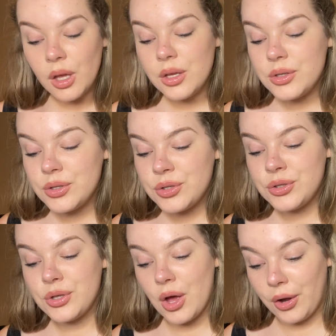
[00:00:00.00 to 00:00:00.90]

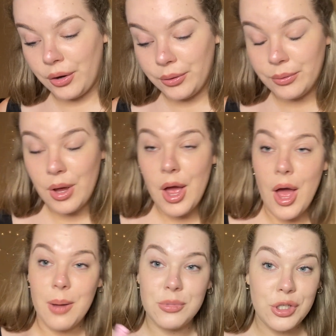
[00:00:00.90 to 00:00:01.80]
So I'm
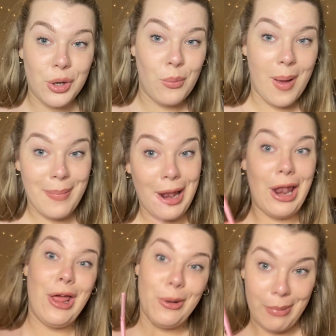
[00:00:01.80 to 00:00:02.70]
just going to wipe a
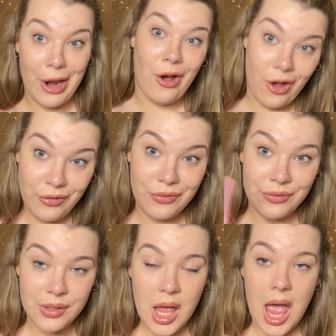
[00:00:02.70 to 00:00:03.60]
little bit off
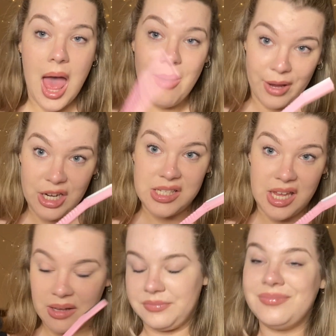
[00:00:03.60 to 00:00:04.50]
and we're going to see it.